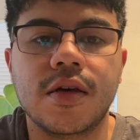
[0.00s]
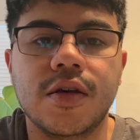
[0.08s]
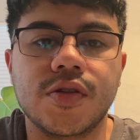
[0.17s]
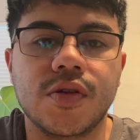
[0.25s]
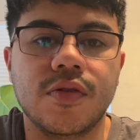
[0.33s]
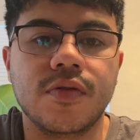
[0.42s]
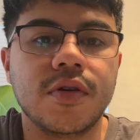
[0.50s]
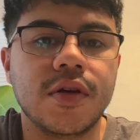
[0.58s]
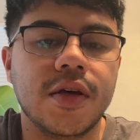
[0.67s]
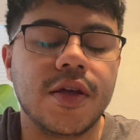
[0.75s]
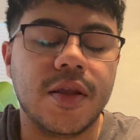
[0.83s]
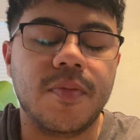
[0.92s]
So
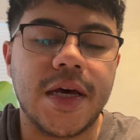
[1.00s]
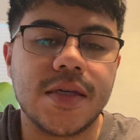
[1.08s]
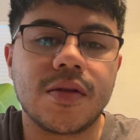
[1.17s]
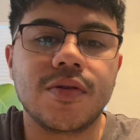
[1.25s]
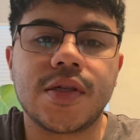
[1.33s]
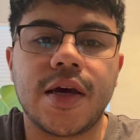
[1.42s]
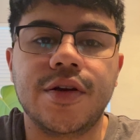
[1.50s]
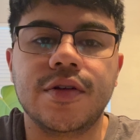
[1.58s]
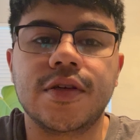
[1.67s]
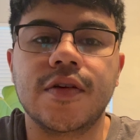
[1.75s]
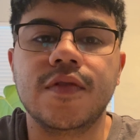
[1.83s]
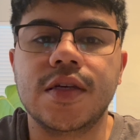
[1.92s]
the Maslow's
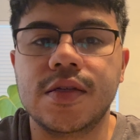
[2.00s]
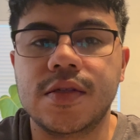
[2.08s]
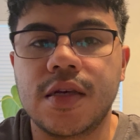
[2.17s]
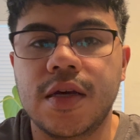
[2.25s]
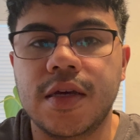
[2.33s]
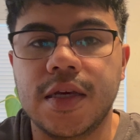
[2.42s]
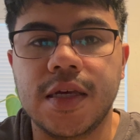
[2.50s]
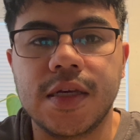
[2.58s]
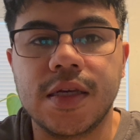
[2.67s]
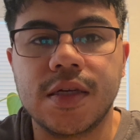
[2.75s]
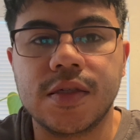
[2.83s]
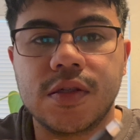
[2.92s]
hierarchy of needs
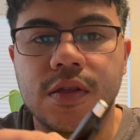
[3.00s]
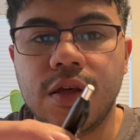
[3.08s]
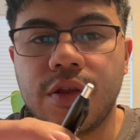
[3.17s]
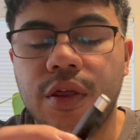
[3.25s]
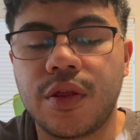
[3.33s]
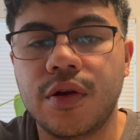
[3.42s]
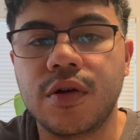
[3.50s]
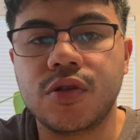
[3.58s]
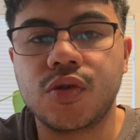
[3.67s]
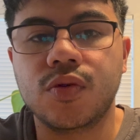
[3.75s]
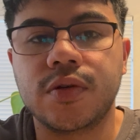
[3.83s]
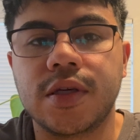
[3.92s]
is the third
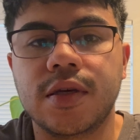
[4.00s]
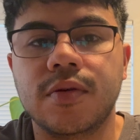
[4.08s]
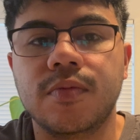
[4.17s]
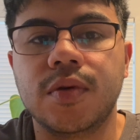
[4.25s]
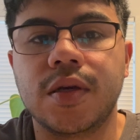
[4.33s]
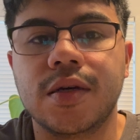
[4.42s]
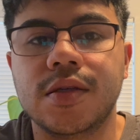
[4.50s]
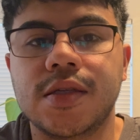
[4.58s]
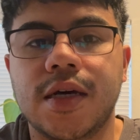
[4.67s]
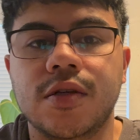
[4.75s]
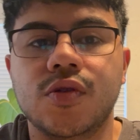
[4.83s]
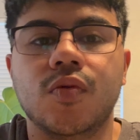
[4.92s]
toolkit, because
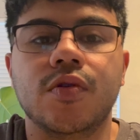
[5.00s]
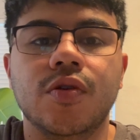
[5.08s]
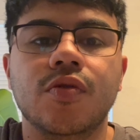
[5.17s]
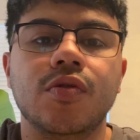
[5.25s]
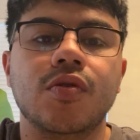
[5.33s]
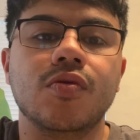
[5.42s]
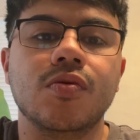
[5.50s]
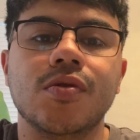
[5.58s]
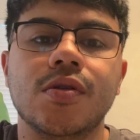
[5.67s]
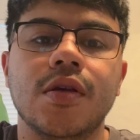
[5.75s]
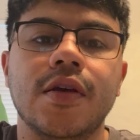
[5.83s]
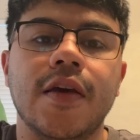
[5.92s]
that is what you'll
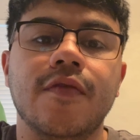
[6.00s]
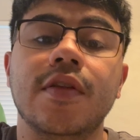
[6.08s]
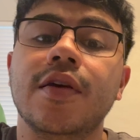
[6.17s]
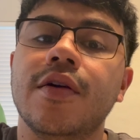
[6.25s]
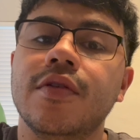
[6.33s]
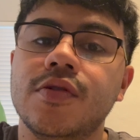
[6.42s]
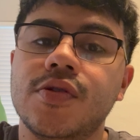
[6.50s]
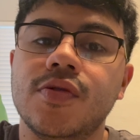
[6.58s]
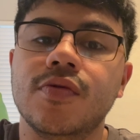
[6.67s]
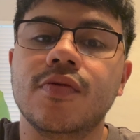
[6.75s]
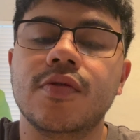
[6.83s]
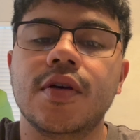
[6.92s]
use if the other 2